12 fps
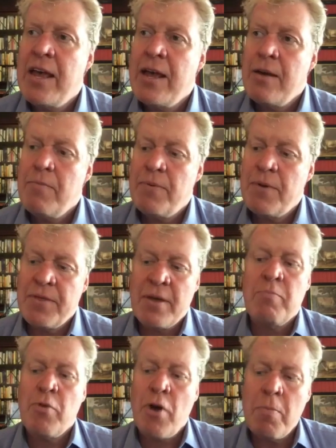But the
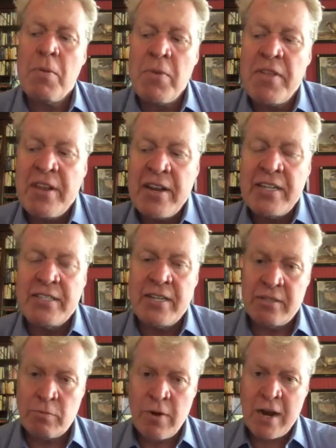problem with it
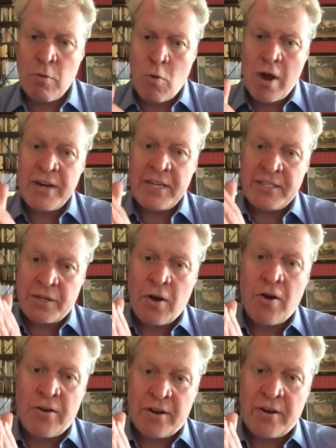is when one is
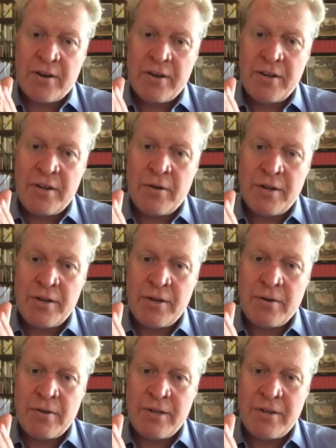gone,
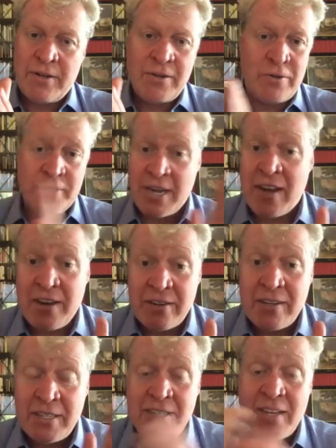you're done
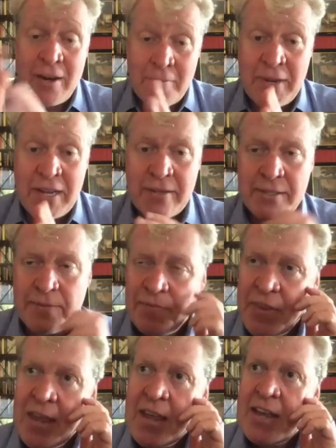because it unpeels.
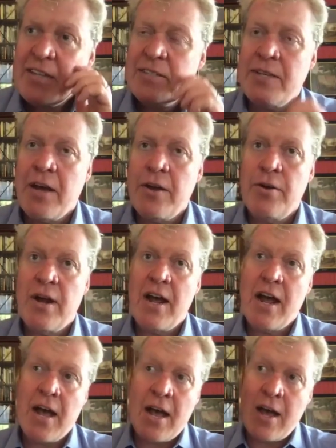So
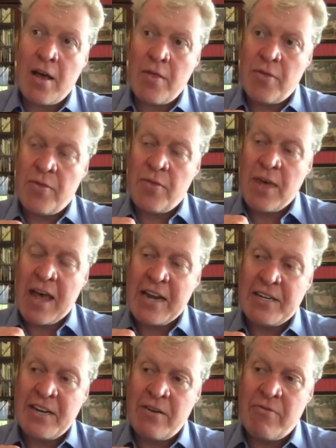they
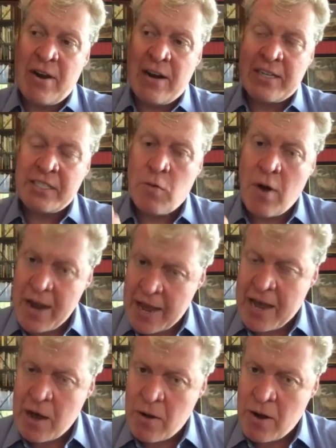didn't realize quite
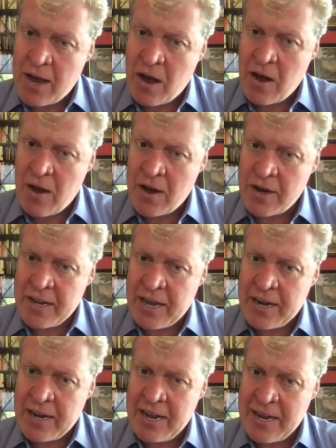how hard they
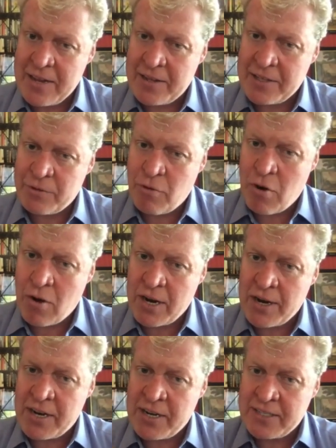had hit this rock,
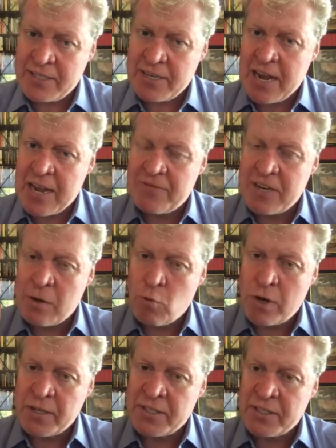and it had staved in
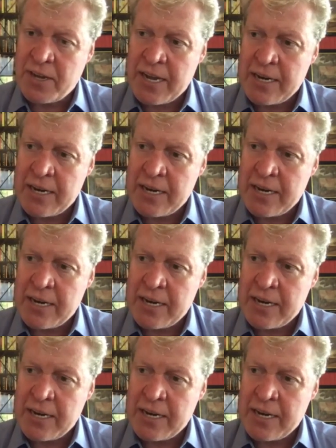one side.